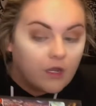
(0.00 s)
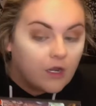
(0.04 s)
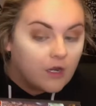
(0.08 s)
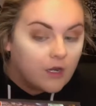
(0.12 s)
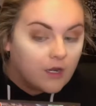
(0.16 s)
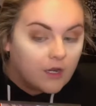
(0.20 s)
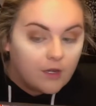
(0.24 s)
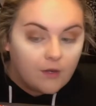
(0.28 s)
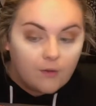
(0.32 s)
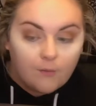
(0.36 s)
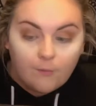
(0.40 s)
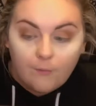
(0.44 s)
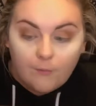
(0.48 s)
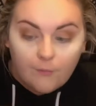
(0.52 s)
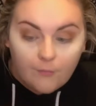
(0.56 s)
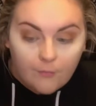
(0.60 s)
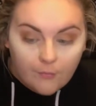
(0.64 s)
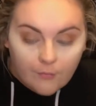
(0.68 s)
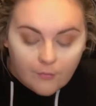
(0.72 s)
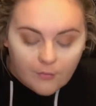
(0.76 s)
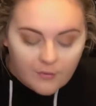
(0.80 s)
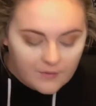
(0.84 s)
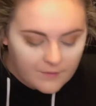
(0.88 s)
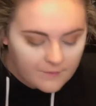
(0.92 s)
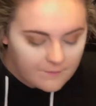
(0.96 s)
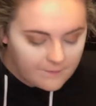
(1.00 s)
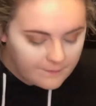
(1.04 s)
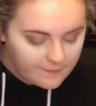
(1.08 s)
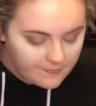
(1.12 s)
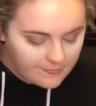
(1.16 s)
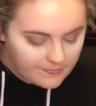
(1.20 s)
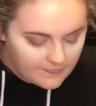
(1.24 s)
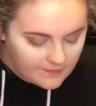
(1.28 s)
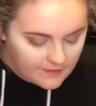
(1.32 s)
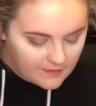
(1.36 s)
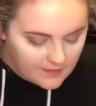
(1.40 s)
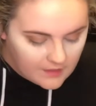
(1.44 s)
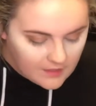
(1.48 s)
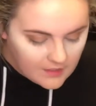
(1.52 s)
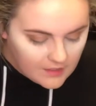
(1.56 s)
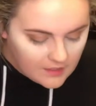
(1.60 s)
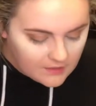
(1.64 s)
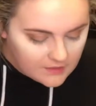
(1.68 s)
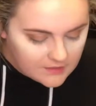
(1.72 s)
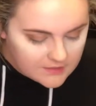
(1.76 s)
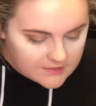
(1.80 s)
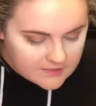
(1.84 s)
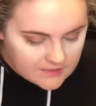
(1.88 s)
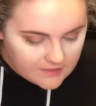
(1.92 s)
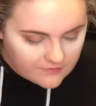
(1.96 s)
Alright,
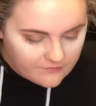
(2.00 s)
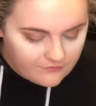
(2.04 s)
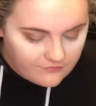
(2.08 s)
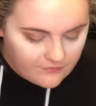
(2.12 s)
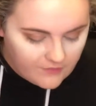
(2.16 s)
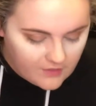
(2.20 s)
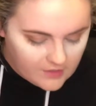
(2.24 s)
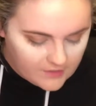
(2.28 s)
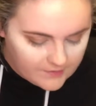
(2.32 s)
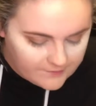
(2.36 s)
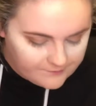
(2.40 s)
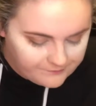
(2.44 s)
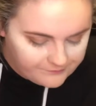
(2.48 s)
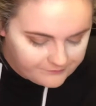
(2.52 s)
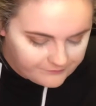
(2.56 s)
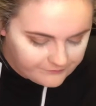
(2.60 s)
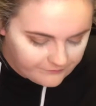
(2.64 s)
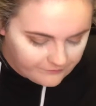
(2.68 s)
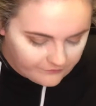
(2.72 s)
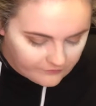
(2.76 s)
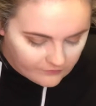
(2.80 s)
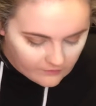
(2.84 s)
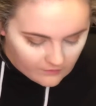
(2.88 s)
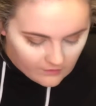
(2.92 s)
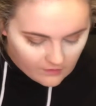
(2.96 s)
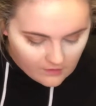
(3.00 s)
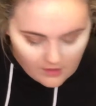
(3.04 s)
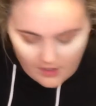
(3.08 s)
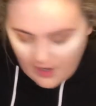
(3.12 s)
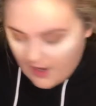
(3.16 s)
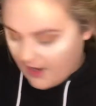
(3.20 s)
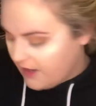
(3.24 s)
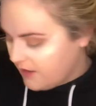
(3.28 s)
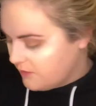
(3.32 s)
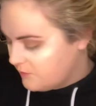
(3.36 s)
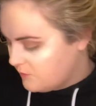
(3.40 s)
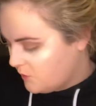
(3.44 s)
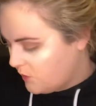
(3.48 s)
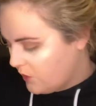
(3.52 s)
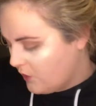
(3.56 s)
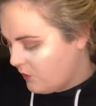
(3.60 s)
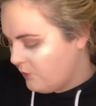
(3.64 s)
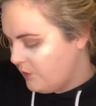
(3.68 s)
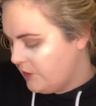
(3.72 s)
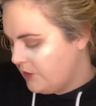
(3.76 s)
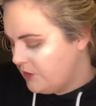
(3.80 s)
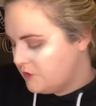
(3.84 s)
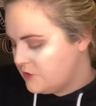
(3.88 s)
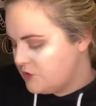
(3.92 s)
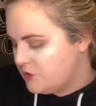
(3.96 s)
let's get fun. I'm
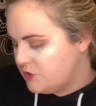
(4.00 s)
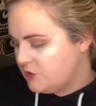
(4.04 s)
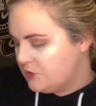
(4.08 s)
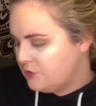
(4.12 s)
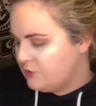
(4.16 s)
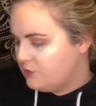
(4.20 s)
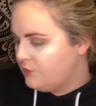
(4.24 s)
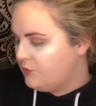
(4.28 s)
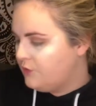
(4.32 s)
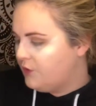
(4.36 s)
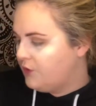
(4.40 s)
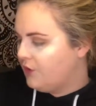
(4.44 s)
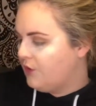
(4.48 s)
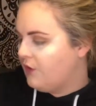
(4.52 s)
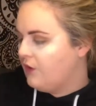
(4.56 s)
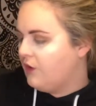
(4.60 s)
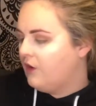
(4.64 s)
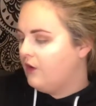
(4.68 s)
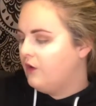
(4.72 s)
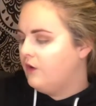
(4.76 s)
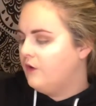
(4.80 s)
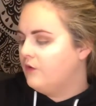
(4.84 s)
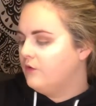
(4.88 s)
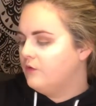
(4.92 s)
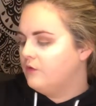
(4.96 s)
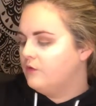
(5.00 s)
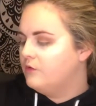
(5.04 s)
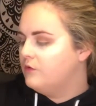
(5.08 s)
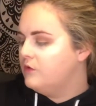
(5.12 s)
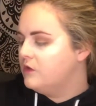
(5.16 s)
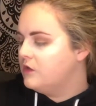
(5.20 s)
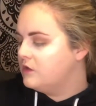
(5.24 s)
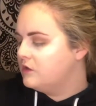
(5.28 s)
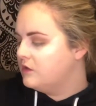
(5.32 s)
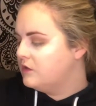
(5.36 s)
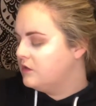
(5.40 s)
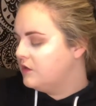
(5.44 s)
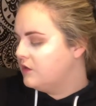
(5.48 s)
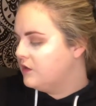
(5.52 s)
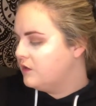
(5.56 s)
going to go,